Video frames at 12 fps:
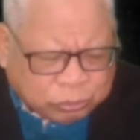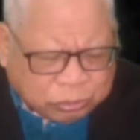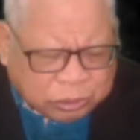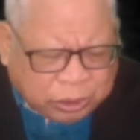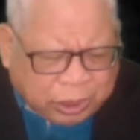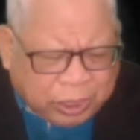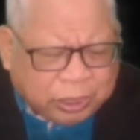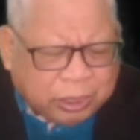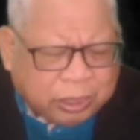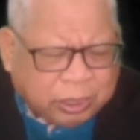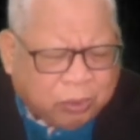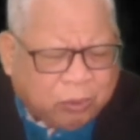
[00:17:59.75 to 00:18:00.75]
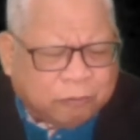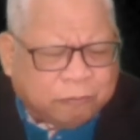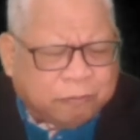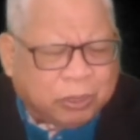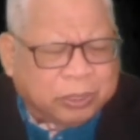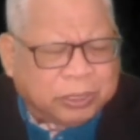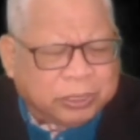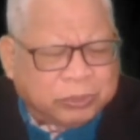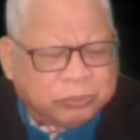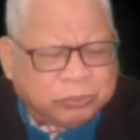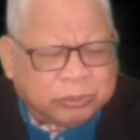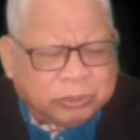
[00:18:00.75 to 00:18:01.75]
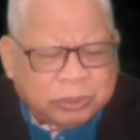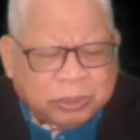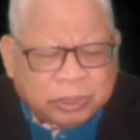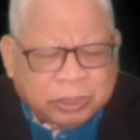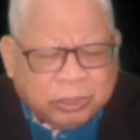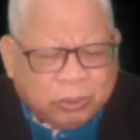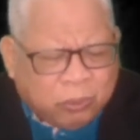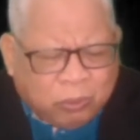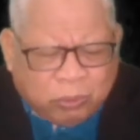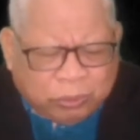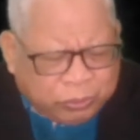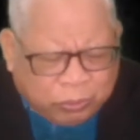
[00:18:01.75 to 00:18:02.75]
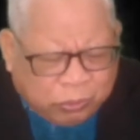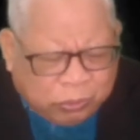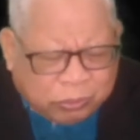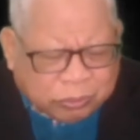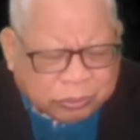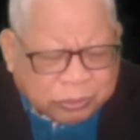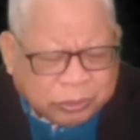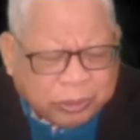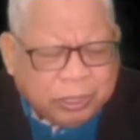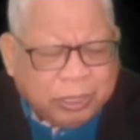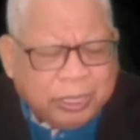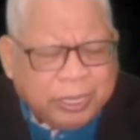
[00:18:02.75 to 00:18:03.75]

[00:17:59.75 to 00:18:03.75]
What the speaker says: to hit the golf ball into the hole. No,